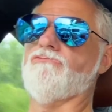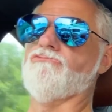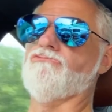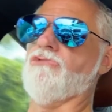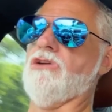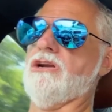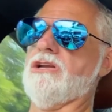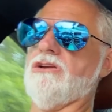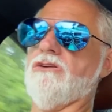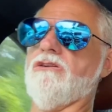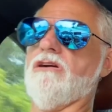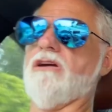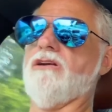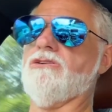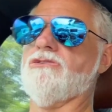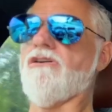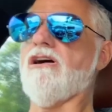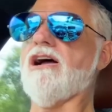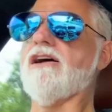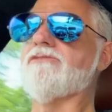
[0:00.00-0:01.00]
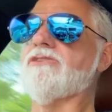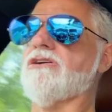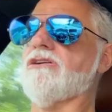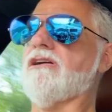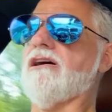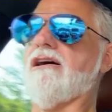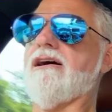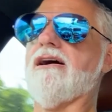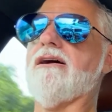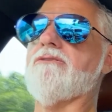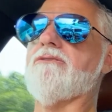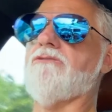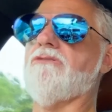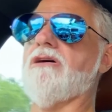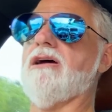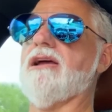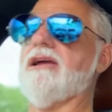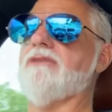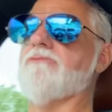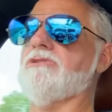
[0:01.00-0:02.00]
when you're driving on a
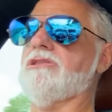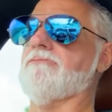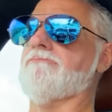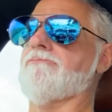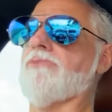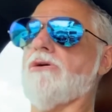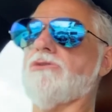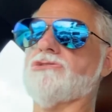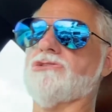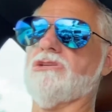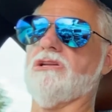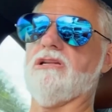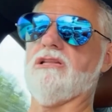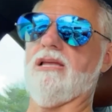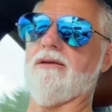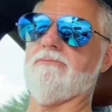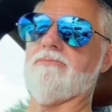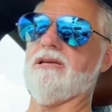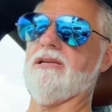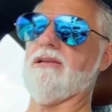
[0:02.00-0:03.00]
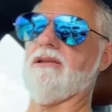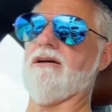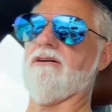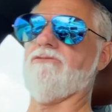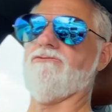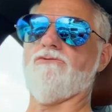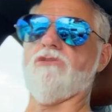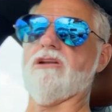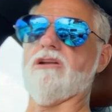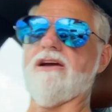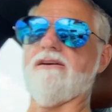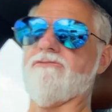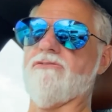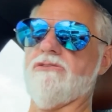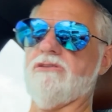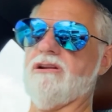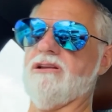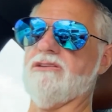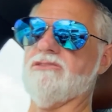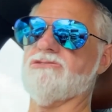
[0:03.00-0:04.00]
highway with a posted limit of
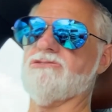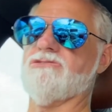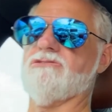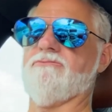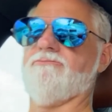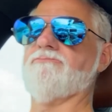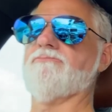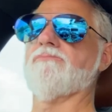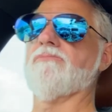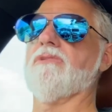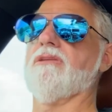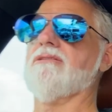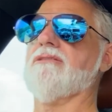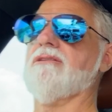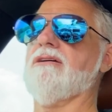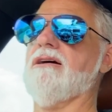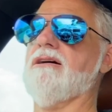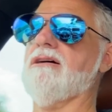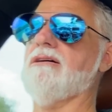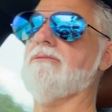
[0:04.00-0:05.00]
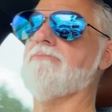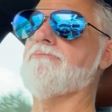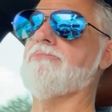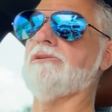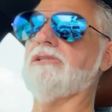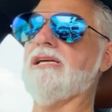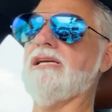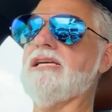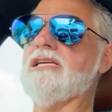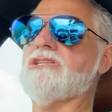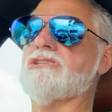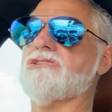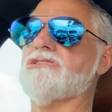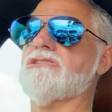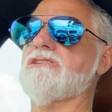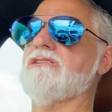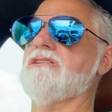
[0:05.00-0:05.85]
whatever it is, police